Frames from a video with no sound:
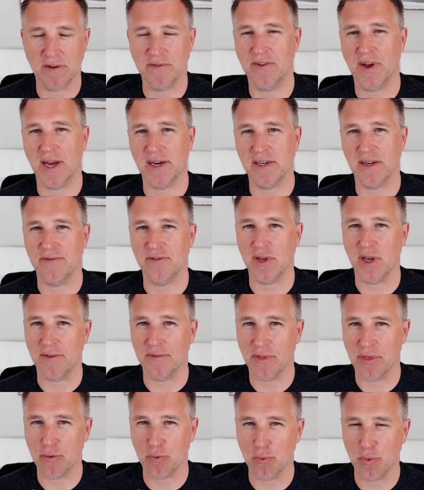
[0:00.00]
in fact, if you
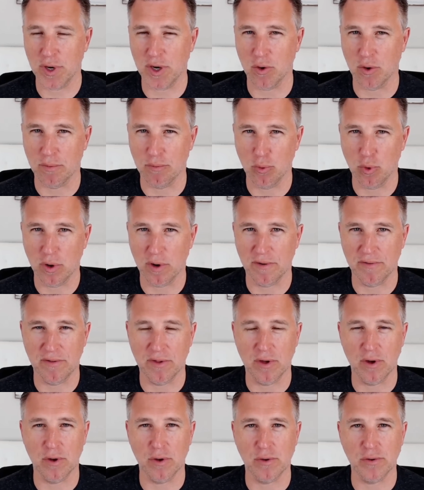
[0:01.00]
have 3 or more
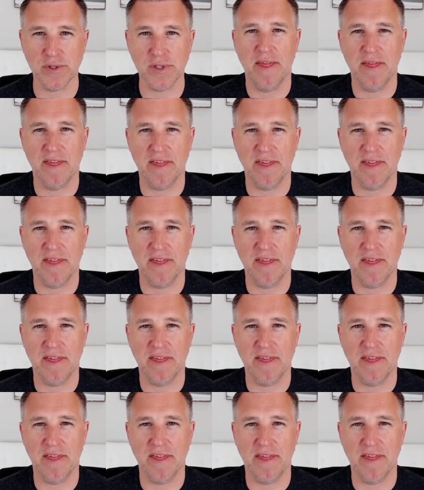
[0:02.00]
of those,